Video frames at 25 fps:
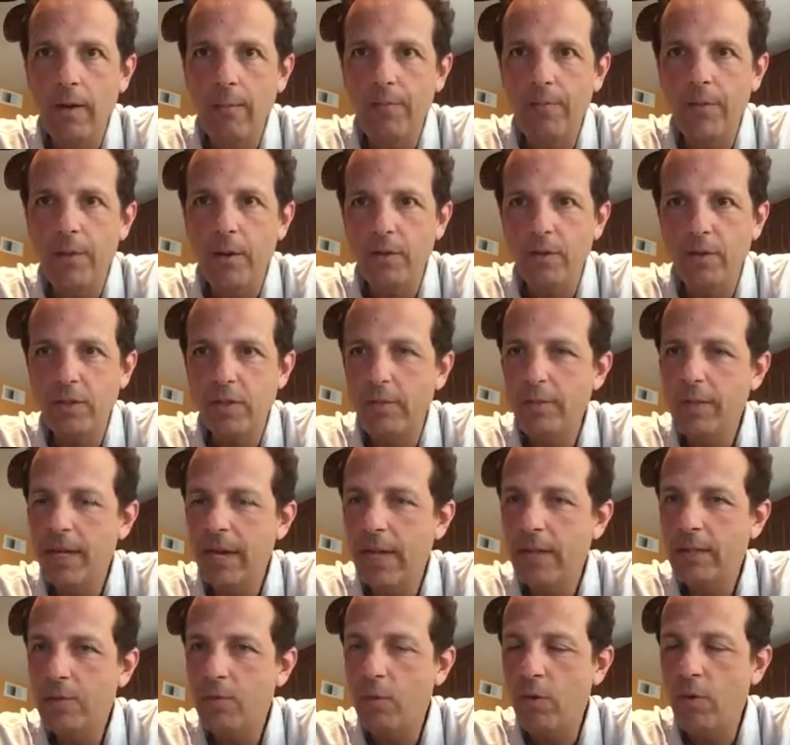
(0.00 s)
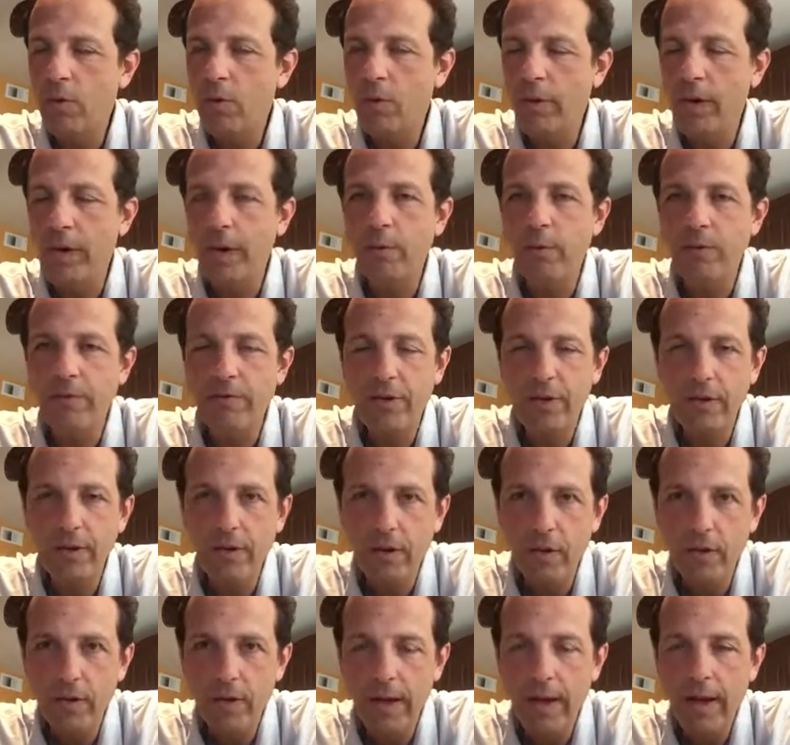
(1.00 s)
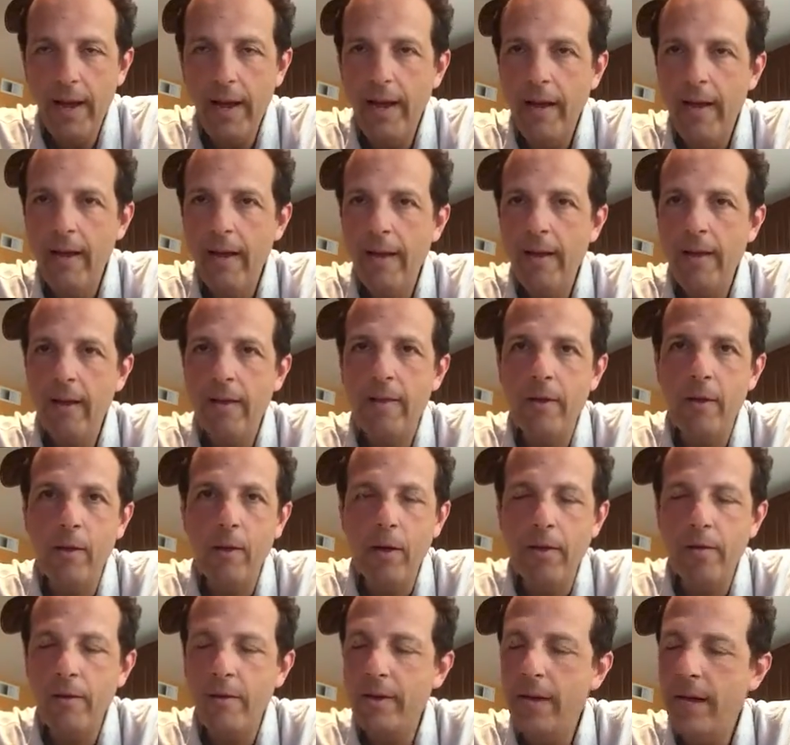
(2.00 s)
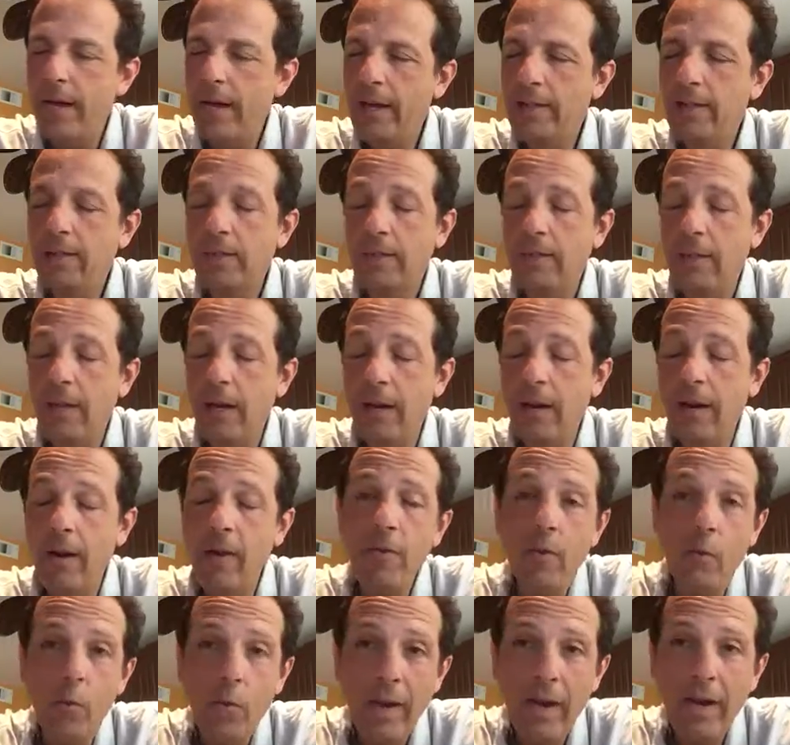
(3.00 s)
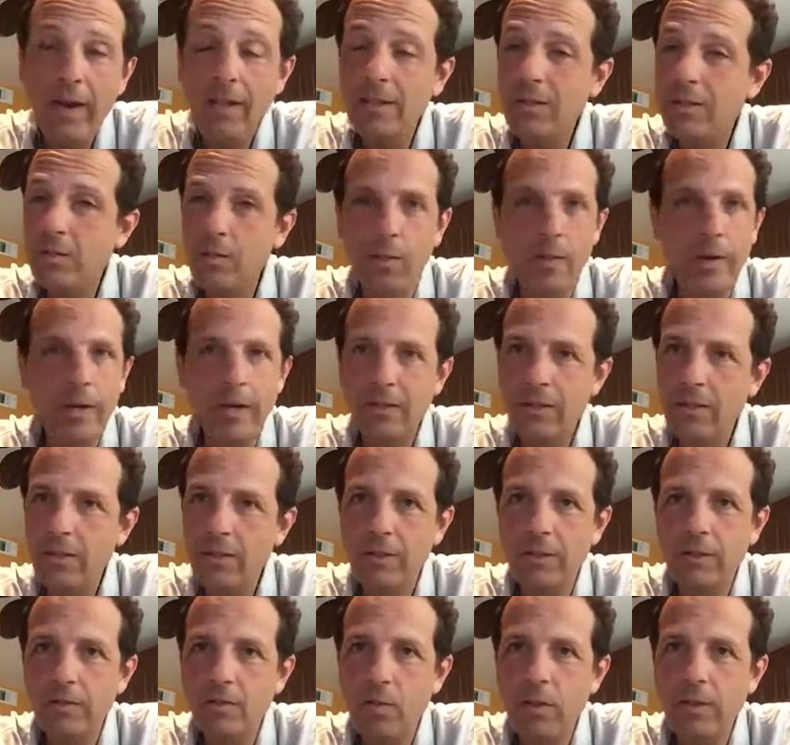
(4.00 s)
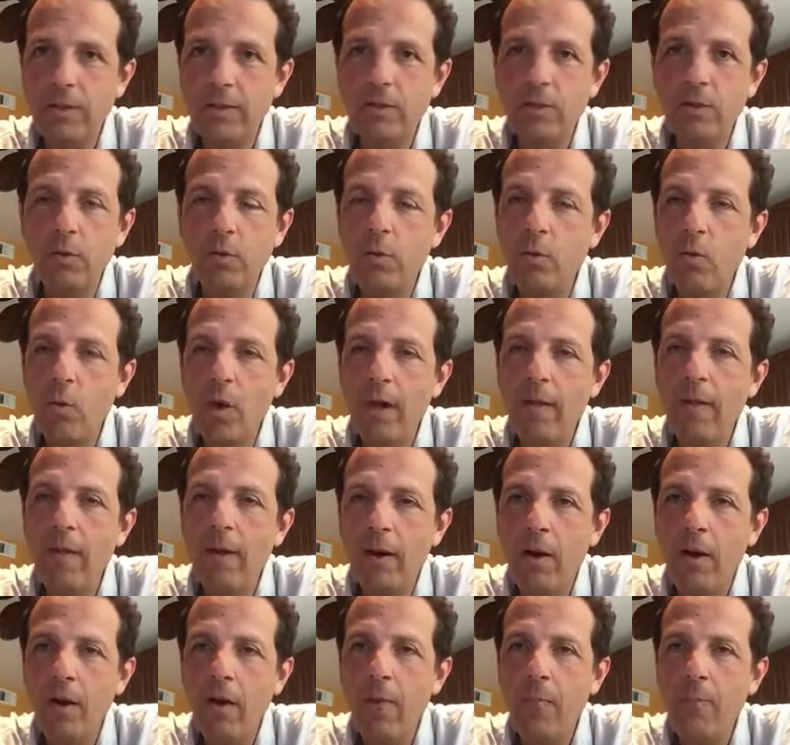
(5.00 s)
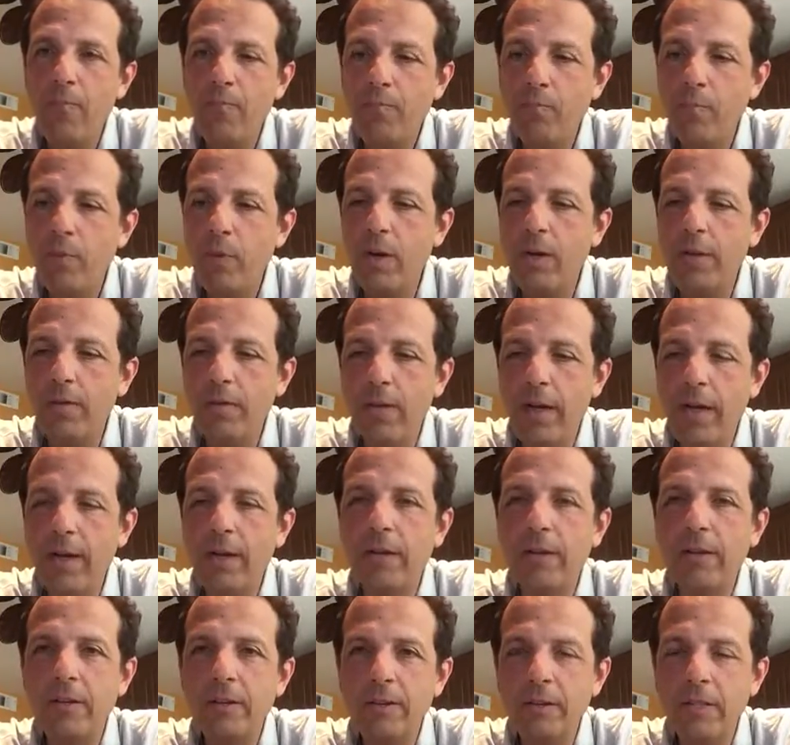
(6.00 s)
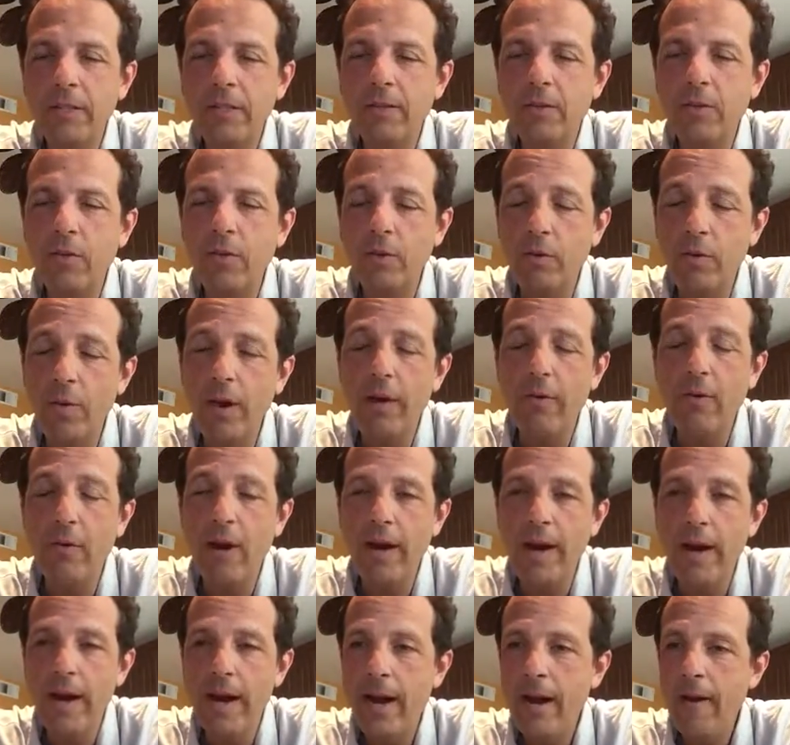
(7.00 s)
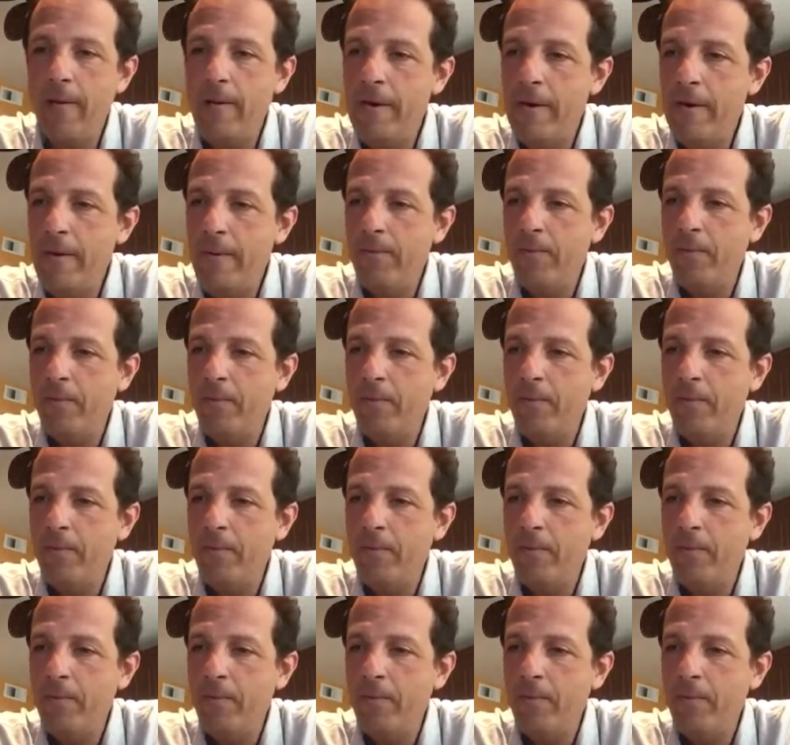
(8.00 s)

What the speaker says: there were some days where he was feeling okay. There were other days and other weeks where he just wasn't doing well at all. But thank goodness he's doing great right now.